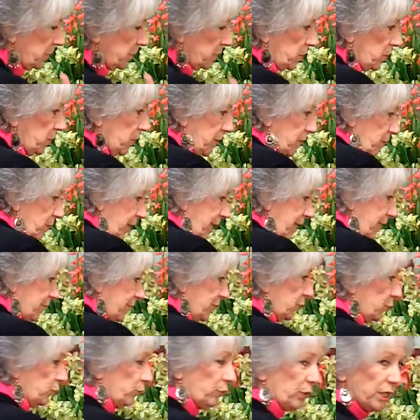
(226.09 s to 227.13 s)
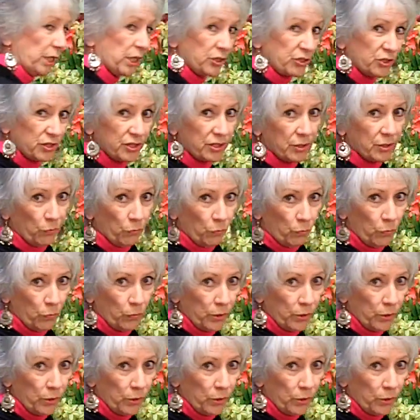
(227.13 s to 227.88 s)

so I don't have to reach at a